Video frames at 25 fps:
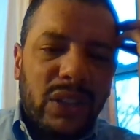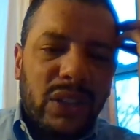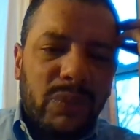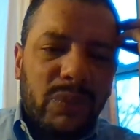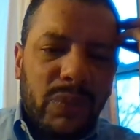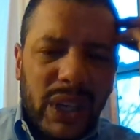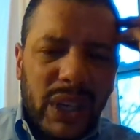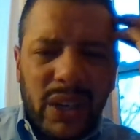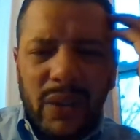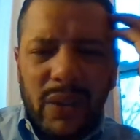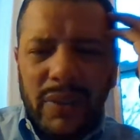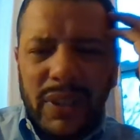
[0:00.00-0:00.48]

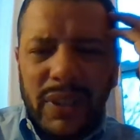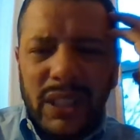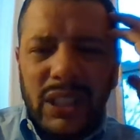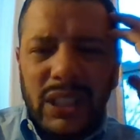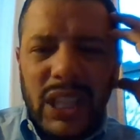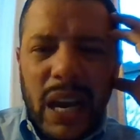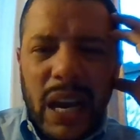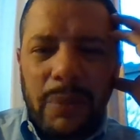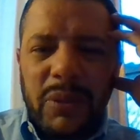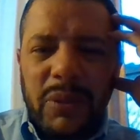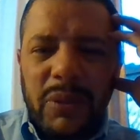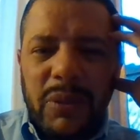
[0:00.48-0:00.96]
Read over the
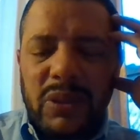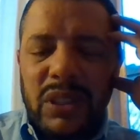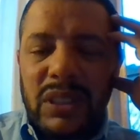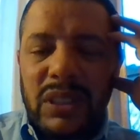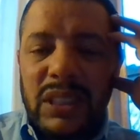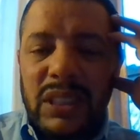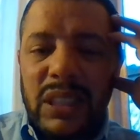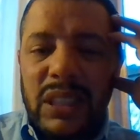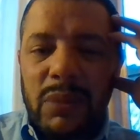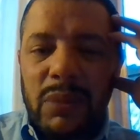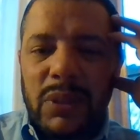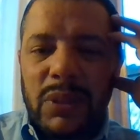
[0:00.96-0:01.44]
chapters
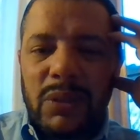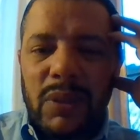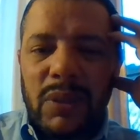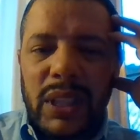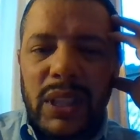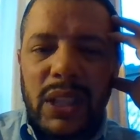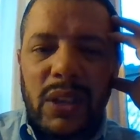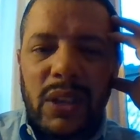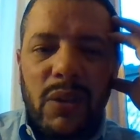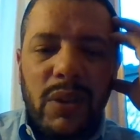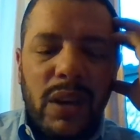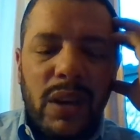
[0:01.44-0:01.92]
and see what's
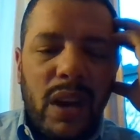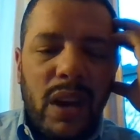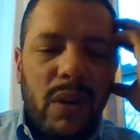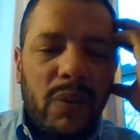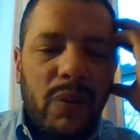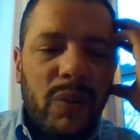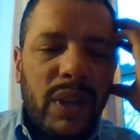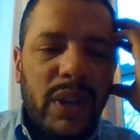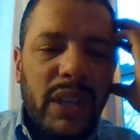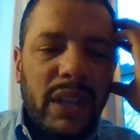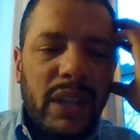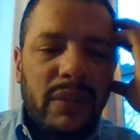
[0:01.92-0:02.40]
really going
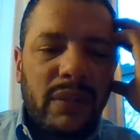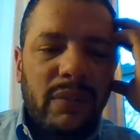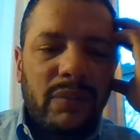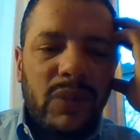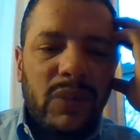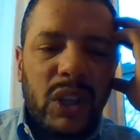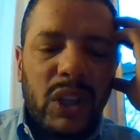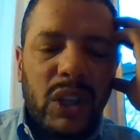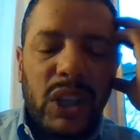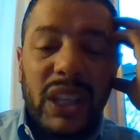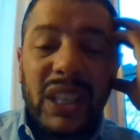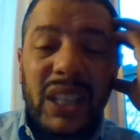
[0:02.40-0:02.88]
on with it.
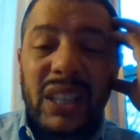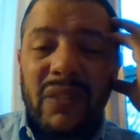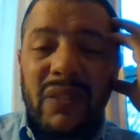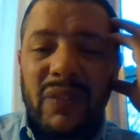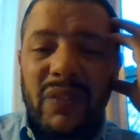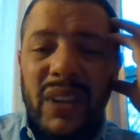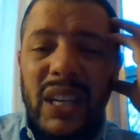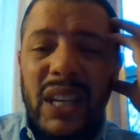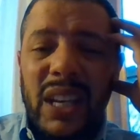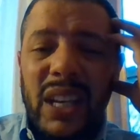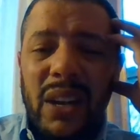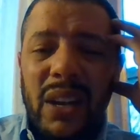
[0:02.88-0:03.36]
Look at the
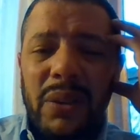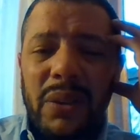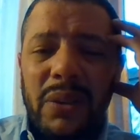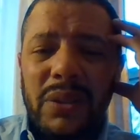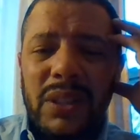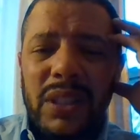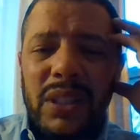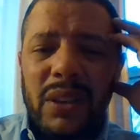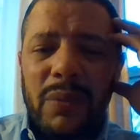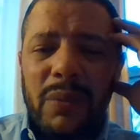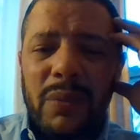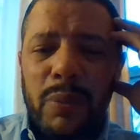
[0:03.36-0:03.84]

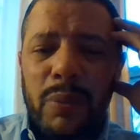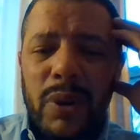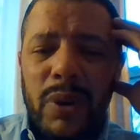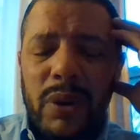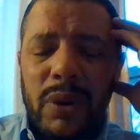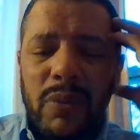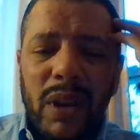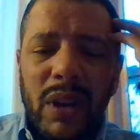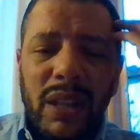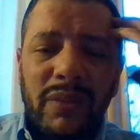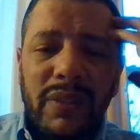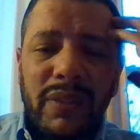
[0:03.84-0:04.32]
videos. They're pretty
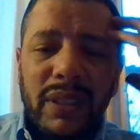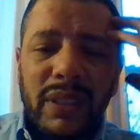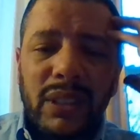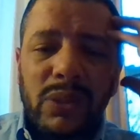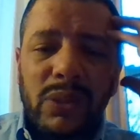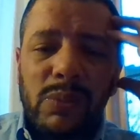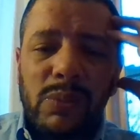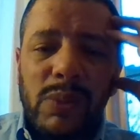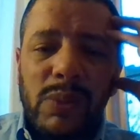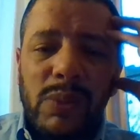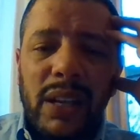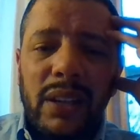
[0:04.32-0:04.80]
relevant
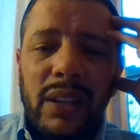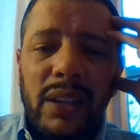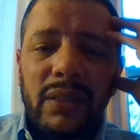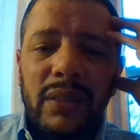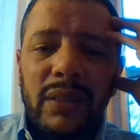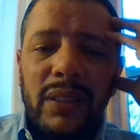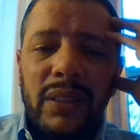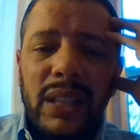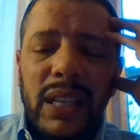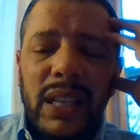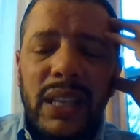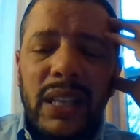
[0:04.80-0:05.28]
as well.
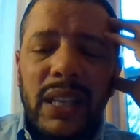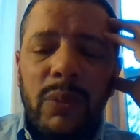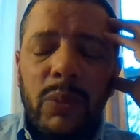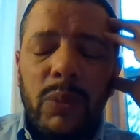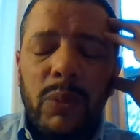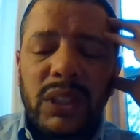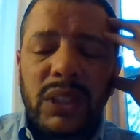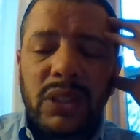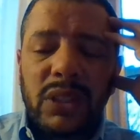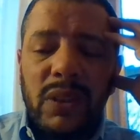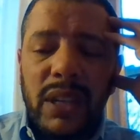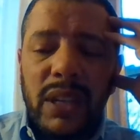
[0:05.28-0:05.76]
And then
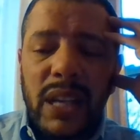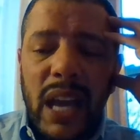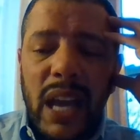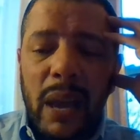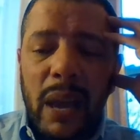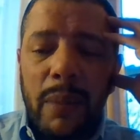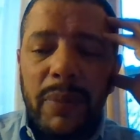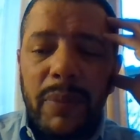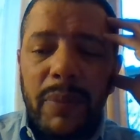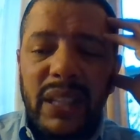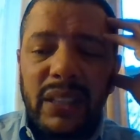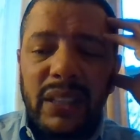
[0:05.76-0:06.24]
what's going to
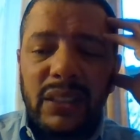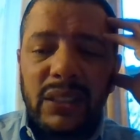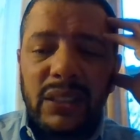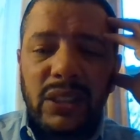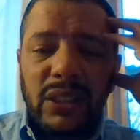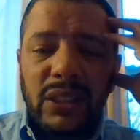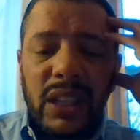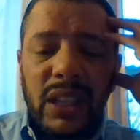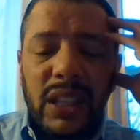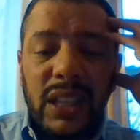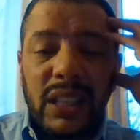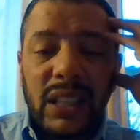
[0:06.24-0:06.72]
happen is
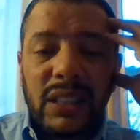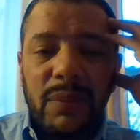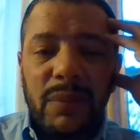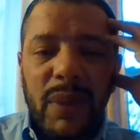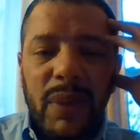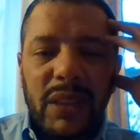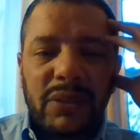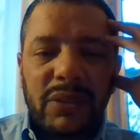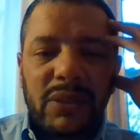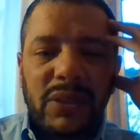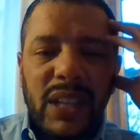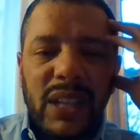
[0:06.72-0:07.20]
you're going to get some
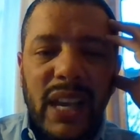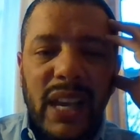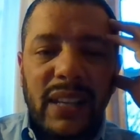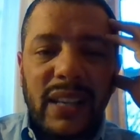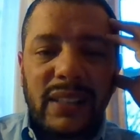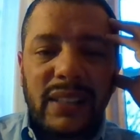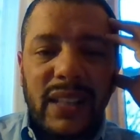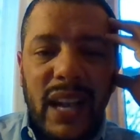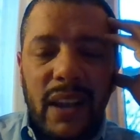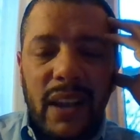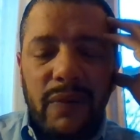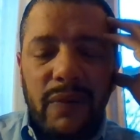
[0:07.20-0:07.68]

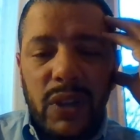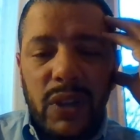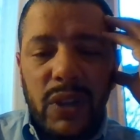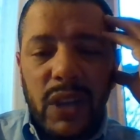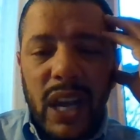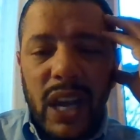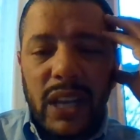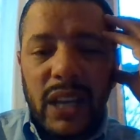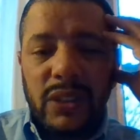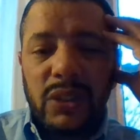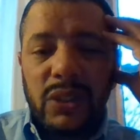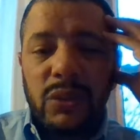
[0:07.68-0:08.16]
exercise
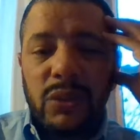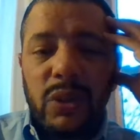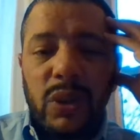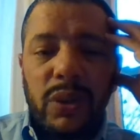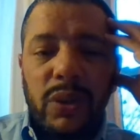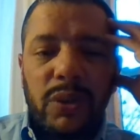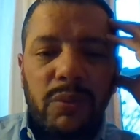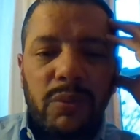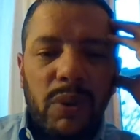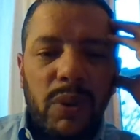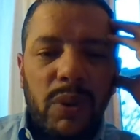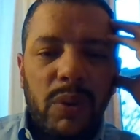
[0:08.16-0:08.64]
as you
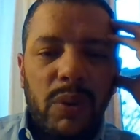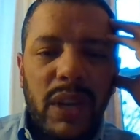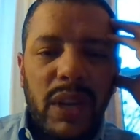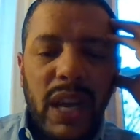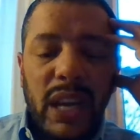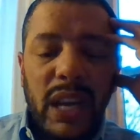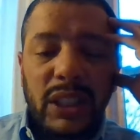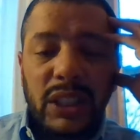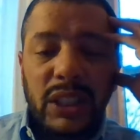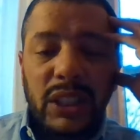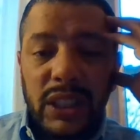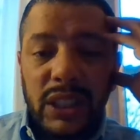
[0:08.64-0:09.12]
go through and
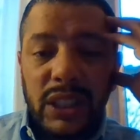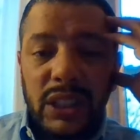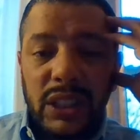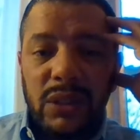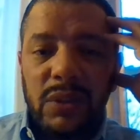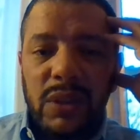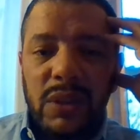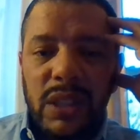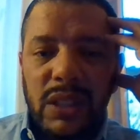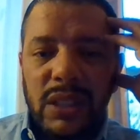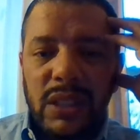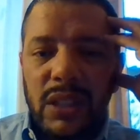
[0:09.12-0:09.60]
actually
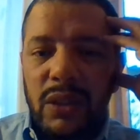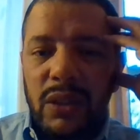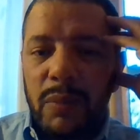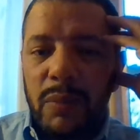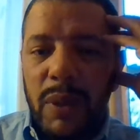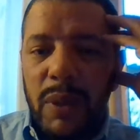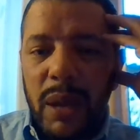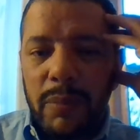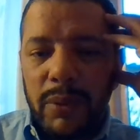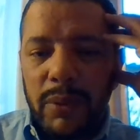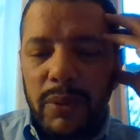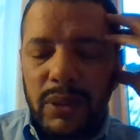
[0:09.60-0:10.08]
do this in your
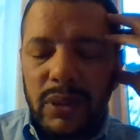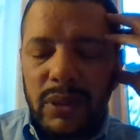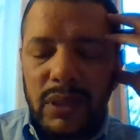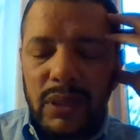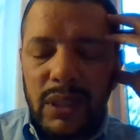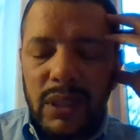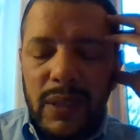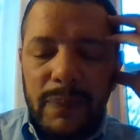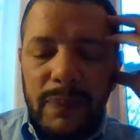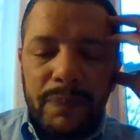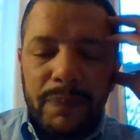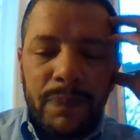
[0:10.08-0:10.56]
papers.
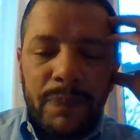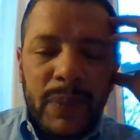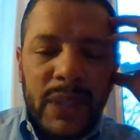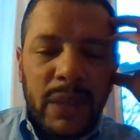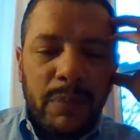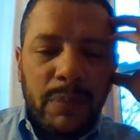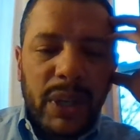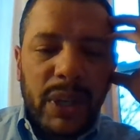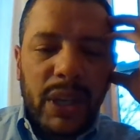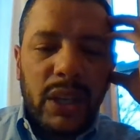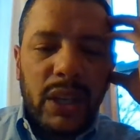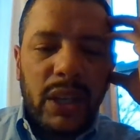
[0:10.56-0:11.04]

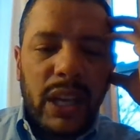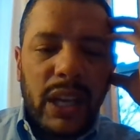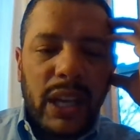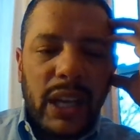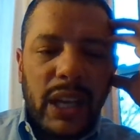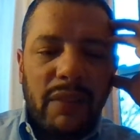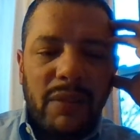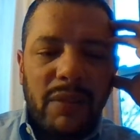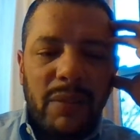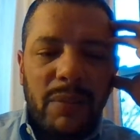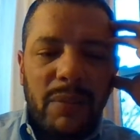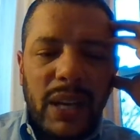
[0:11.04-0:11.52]
But good
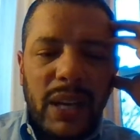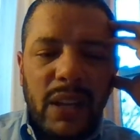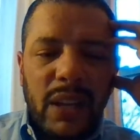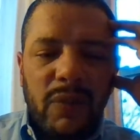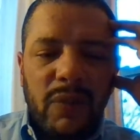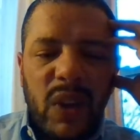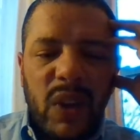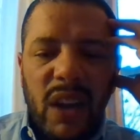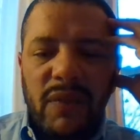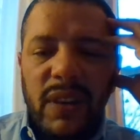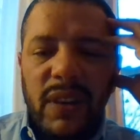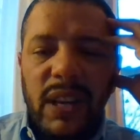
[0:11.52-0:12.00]
luck, everybody.
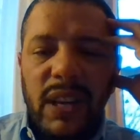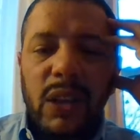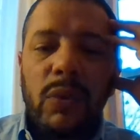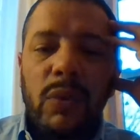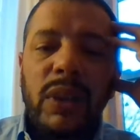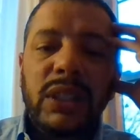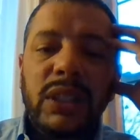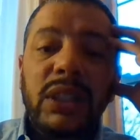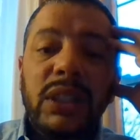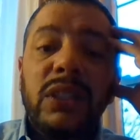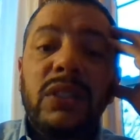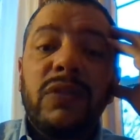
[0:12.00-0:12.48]
If you have any
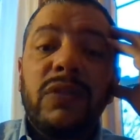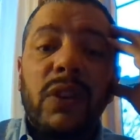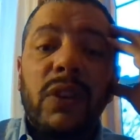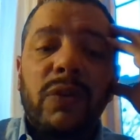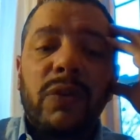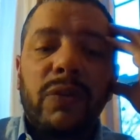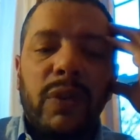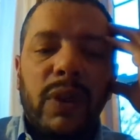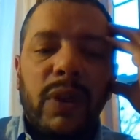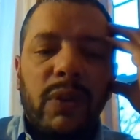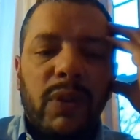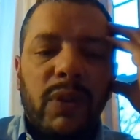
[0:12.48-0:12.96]
questions, feel
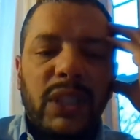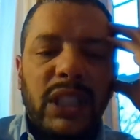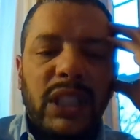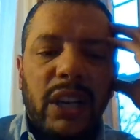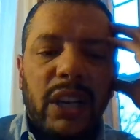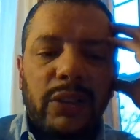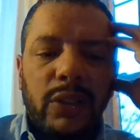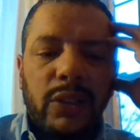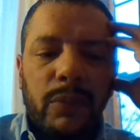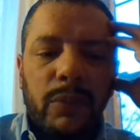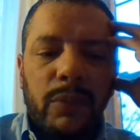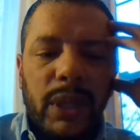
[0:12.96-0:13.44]
free to reach
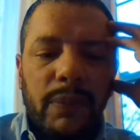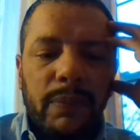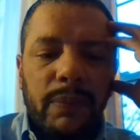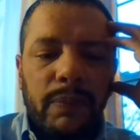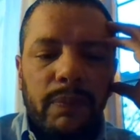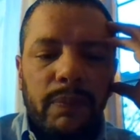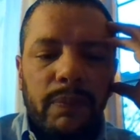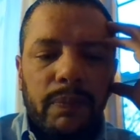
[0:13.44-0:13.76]
out to me.